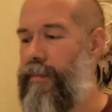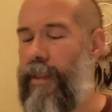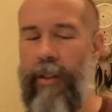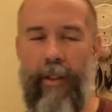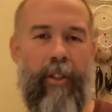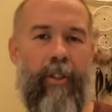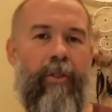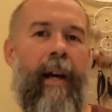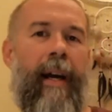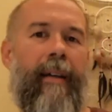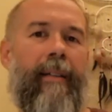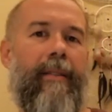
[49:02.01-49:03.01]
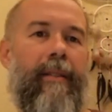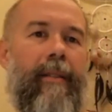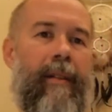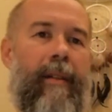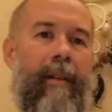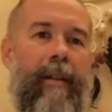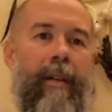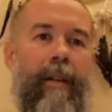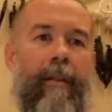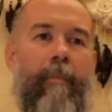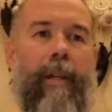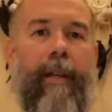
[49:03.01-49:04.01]
contracts,
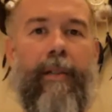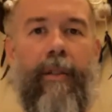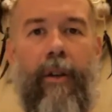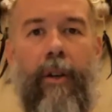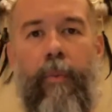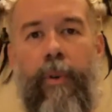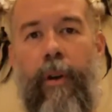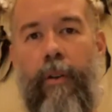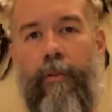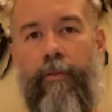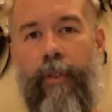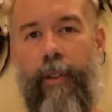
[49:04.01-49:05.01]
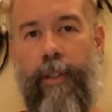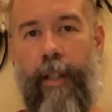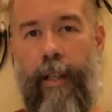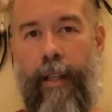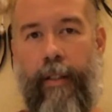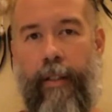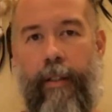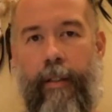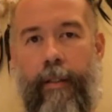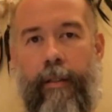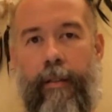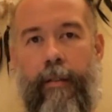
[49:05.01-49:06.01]
because the open heart feels a lot,
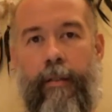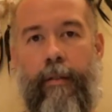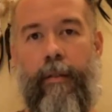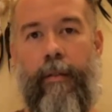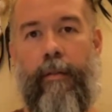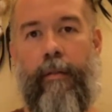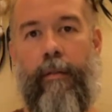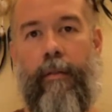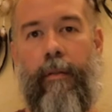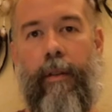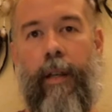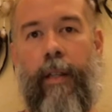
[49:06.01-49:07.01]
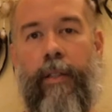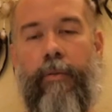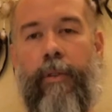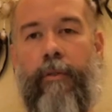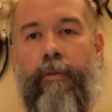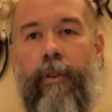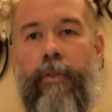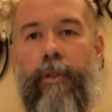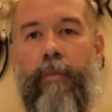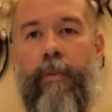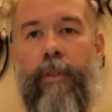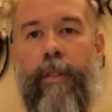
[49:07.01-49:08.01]
and it's really
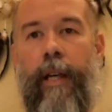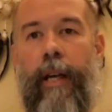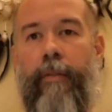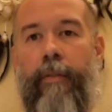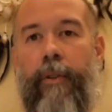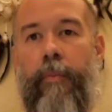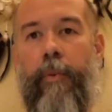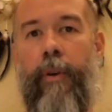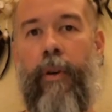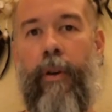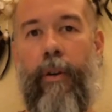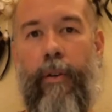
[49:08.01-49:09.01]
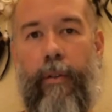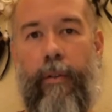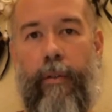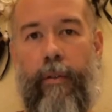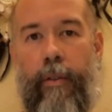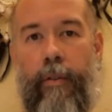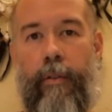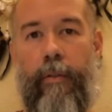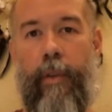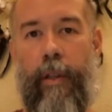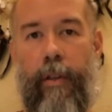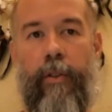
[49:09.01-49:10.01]
vulnerable to have an open heart
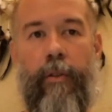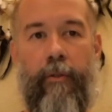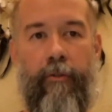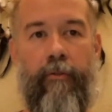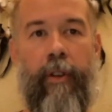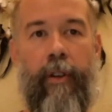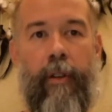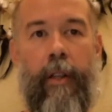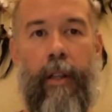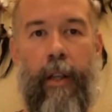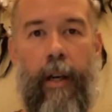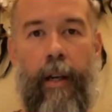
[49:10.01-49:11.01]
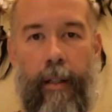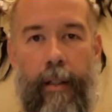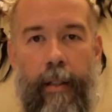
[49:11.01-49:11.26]
because you feel a lot.